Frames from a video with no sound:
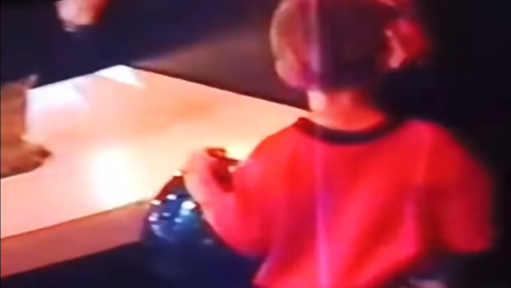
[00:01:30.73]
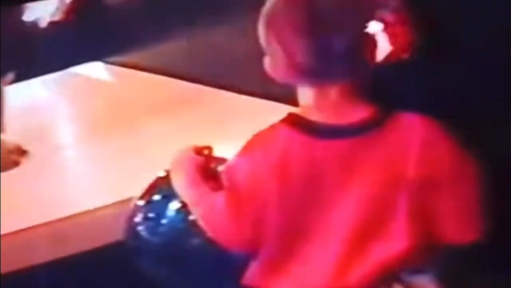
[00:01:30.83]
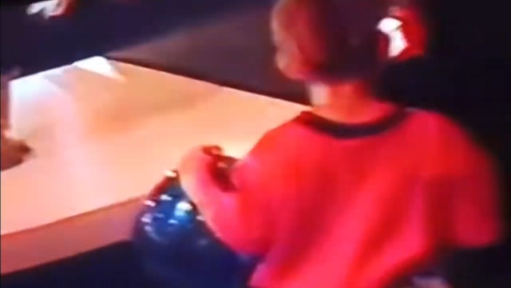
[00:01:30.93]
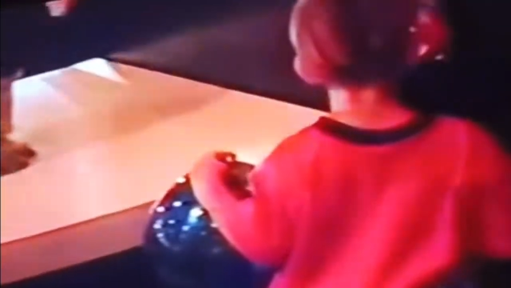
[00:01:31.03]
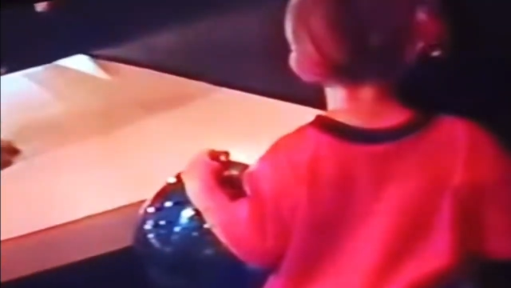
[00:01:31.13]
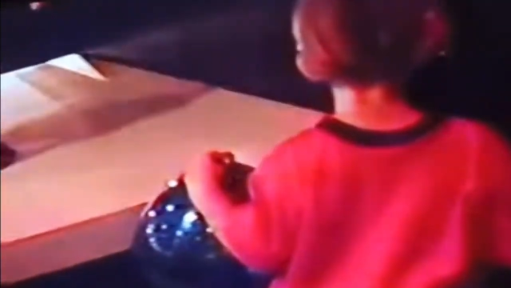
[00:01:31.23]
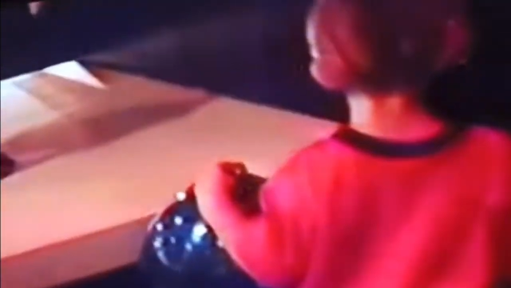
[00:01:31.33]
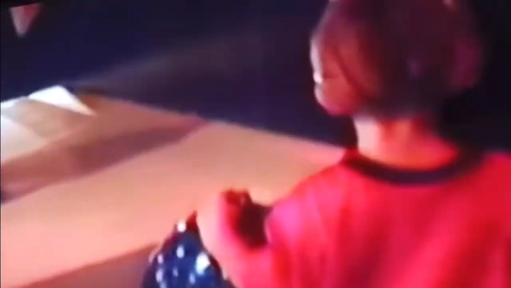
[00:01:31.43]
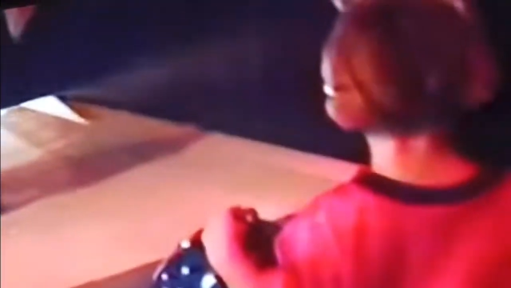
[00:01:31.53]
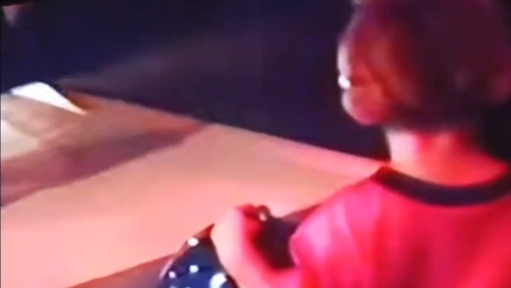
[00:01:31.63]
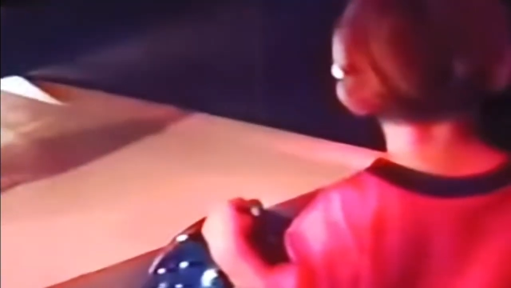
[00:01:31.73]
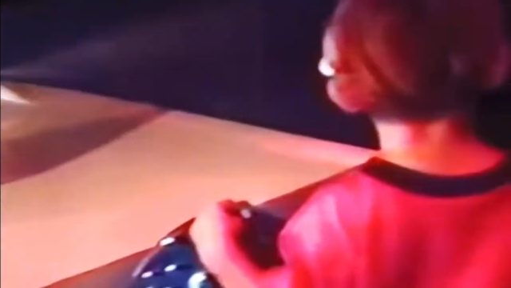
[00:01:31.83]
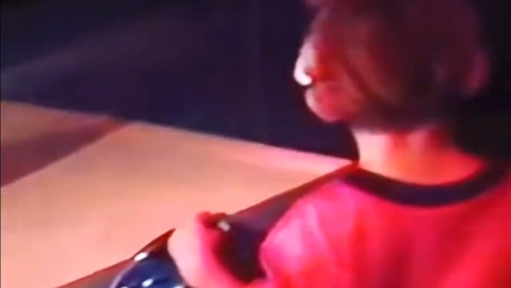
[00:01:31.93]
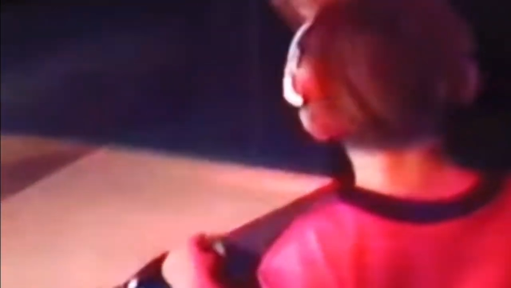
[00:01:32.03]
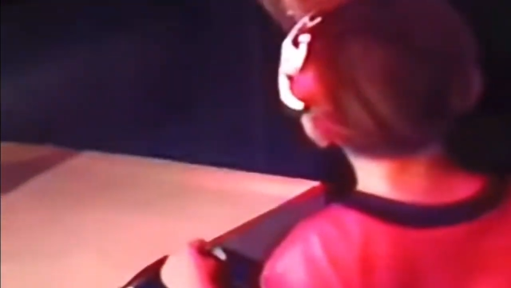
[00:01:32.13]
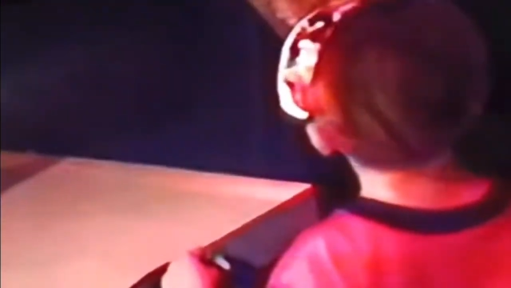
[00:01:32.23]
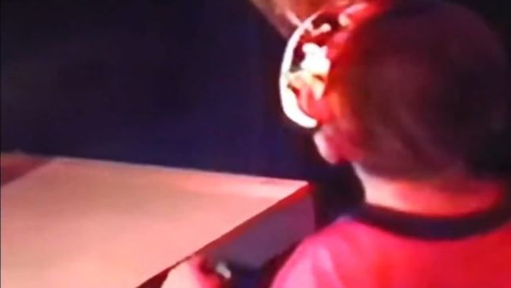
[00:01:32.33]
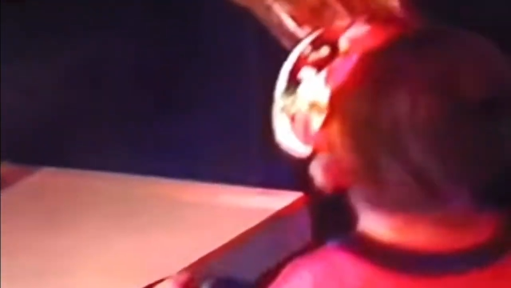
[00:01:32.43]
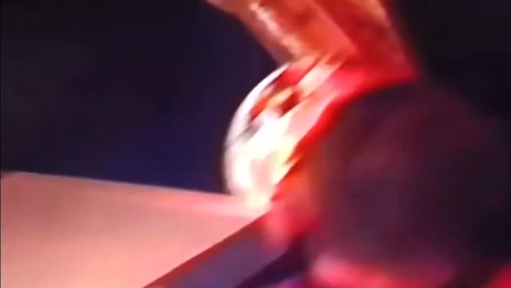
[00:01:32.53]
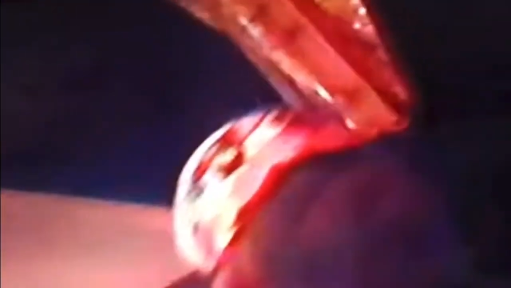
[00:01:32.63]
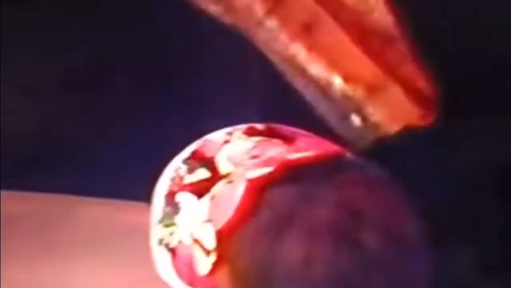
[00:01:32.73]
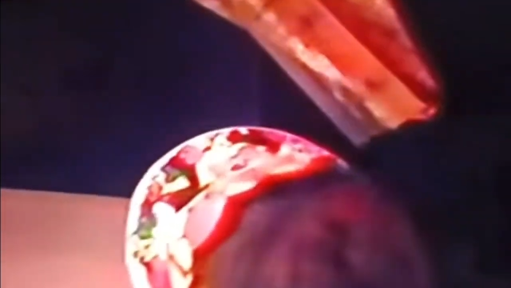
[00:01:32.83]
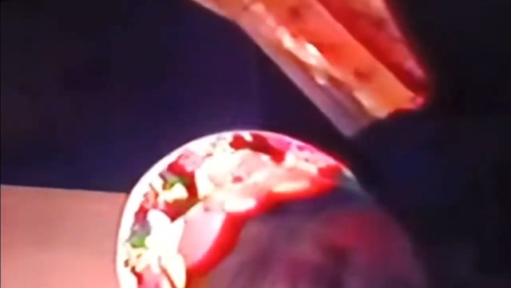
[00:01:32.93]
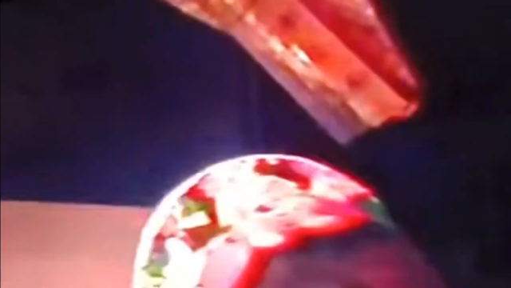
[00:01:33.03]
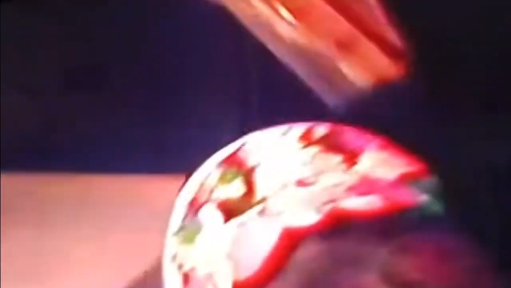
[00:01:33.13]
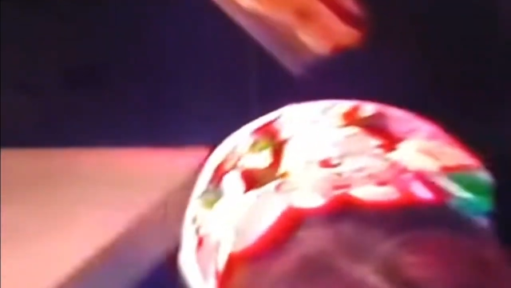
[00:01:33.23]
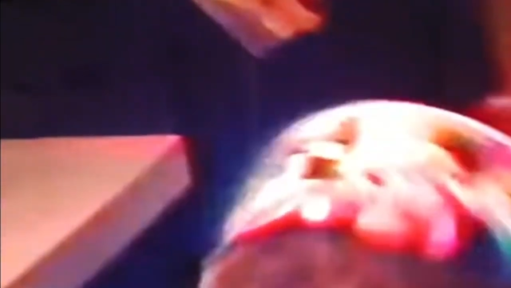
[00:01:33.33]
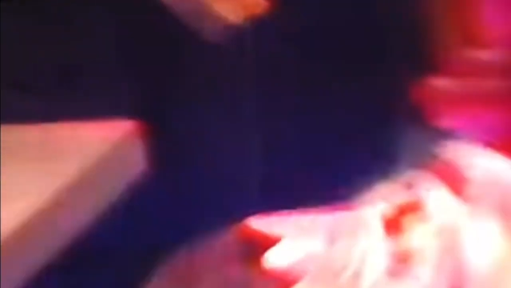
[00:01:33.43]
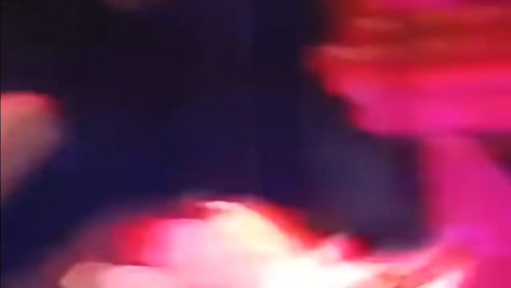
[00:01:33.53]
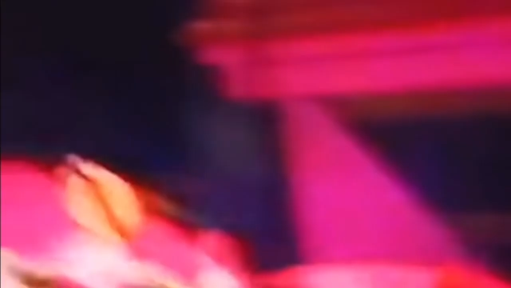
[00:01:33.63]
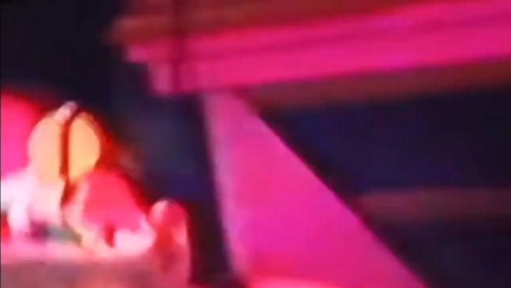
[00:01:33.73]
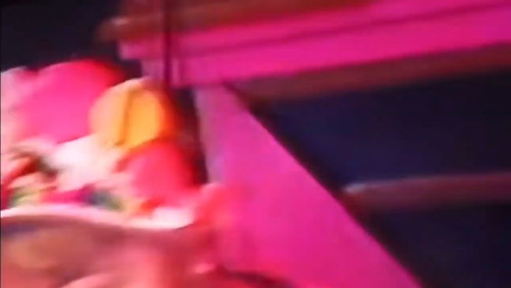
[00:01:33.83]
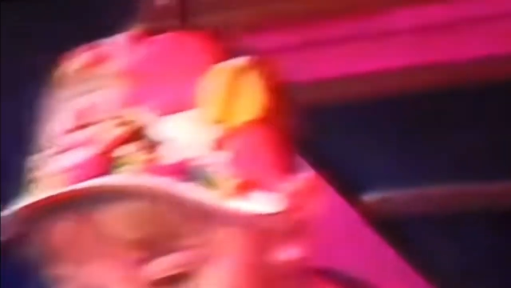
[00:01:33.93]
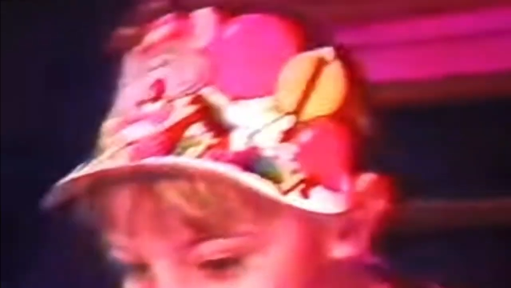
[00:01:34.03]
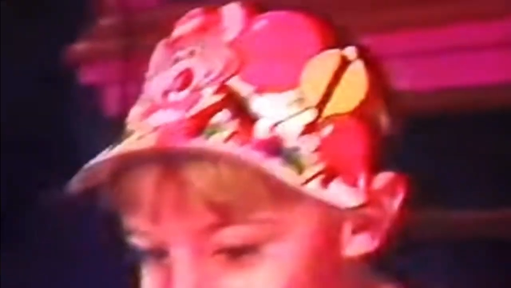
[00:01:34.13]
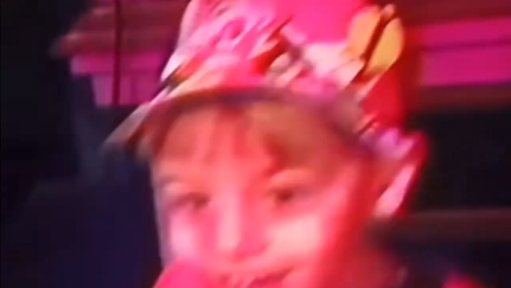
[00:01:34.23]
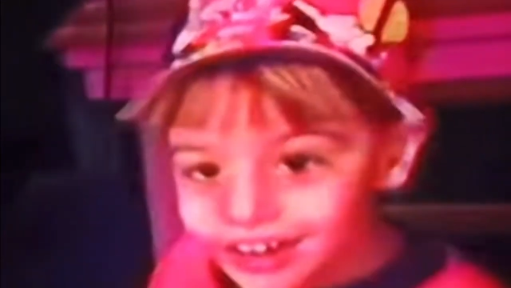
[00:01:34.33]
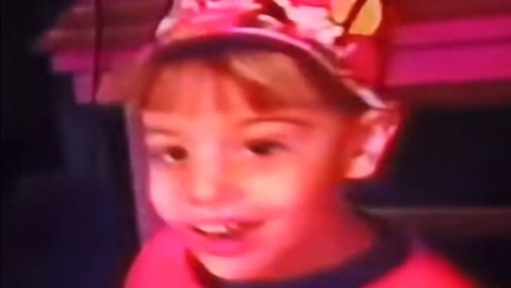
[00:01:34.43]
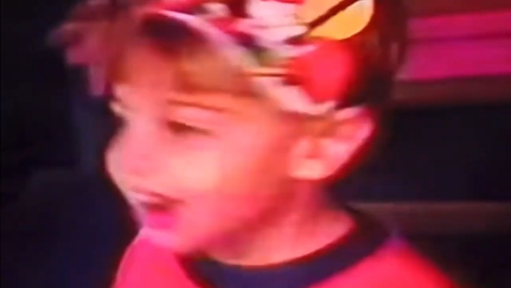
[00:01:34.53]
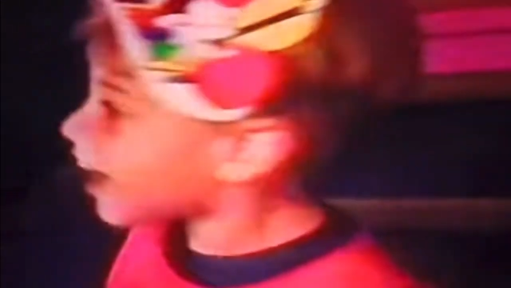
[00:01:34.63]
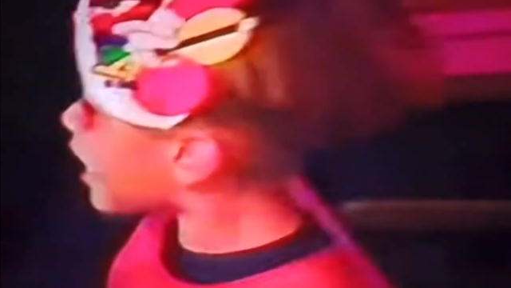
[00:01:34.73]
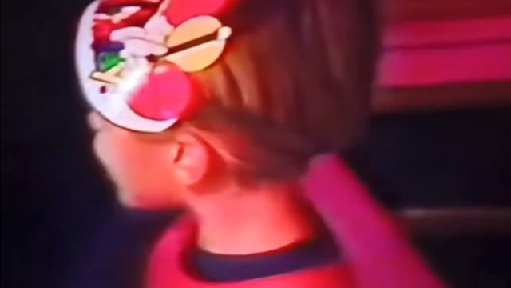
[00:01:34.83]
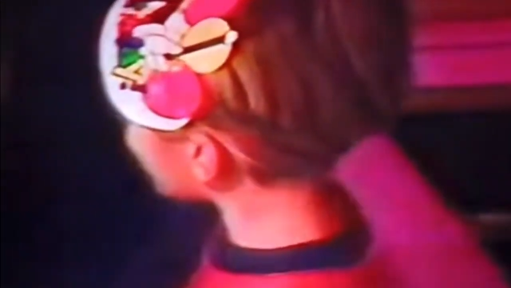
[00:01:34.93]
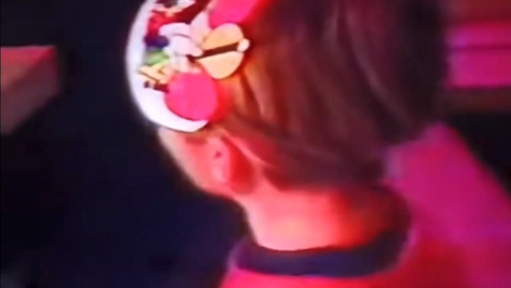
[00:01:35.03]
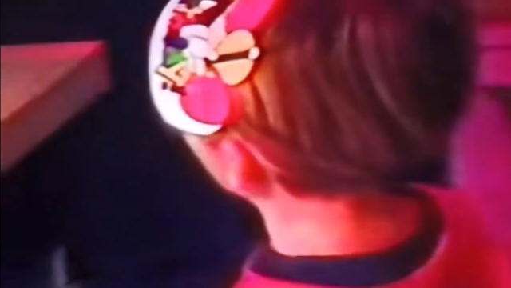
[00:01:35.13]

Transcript: No face is visible, so there are no lips to read.